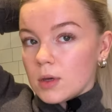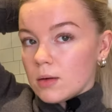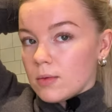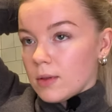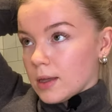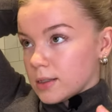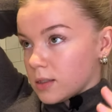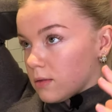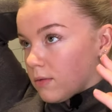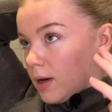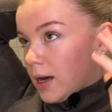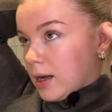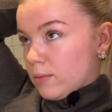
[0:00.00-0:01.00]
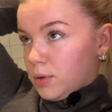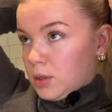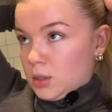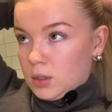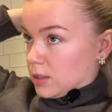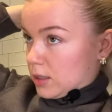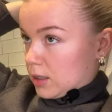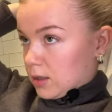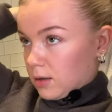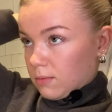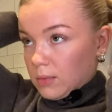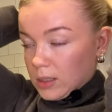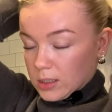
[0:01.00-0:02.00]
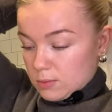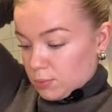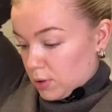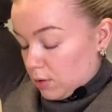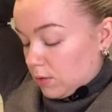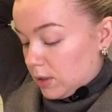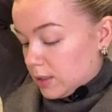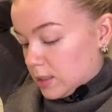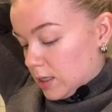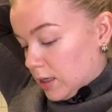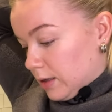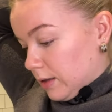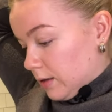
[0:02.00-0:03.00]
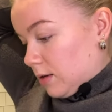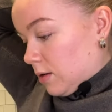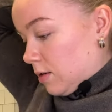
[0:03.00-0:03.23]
Maybe that's the vibe. Just like a messy ponytail.